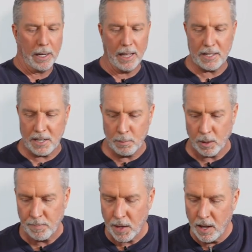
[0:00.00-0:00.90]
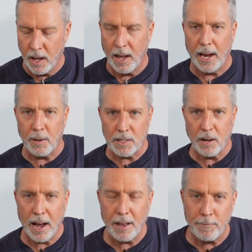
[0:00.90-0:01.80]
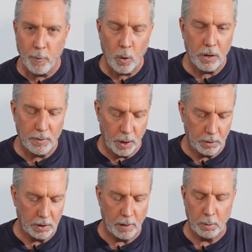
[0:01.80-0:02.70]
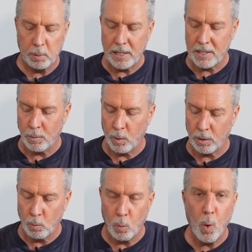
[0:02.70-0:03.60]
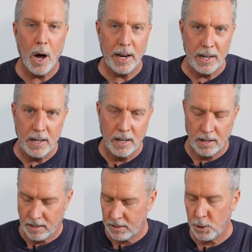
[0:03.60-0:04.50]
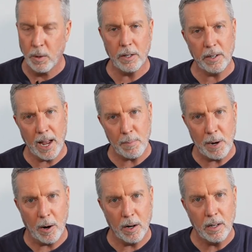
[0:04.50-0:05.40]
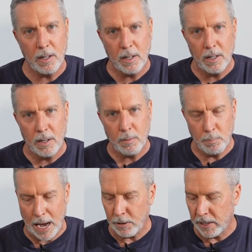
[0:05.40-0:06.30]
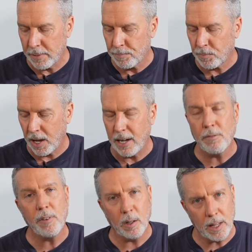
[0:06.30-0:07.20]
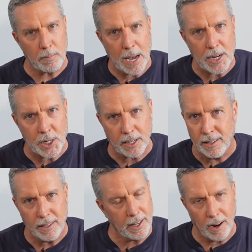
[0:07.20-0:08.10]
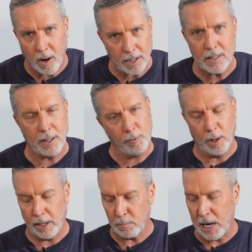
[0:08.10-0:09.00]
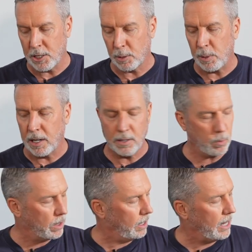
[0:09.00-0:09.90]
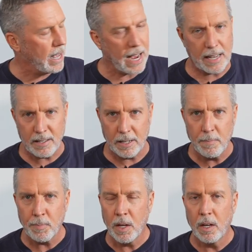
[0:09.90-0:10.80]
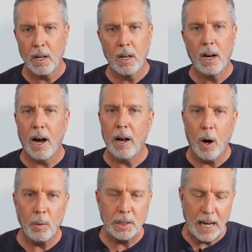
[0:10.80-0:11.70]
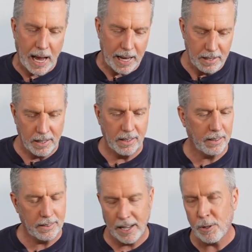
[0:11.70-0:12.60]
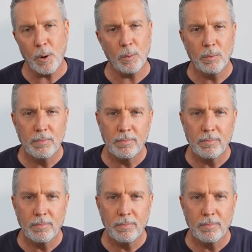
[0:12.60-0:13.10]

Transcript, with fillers: my glass table. Anyways, I had four of those. I replaced it with one two hundred amp hour battery and it felt like magic. It honestly felt like magic because with the lead acid, I always had, I don't know,